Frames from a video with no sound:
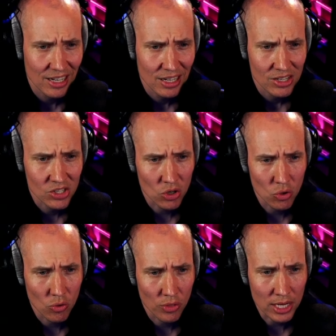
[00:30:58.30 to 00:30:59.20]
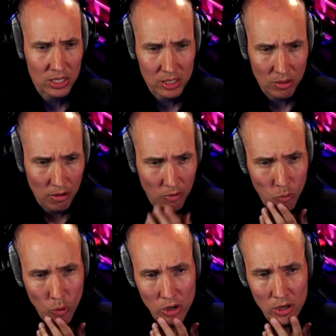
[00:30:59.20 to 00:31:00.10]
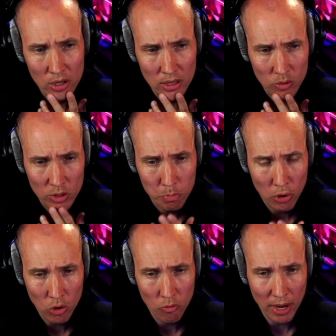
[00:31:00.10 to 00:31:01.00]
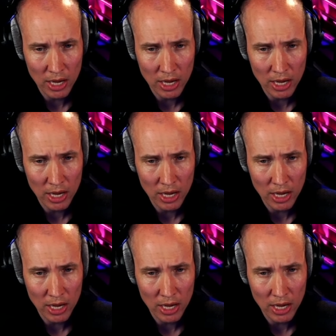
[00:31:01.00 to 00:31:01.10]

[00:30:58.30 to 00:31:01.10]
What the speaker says: So that was part of my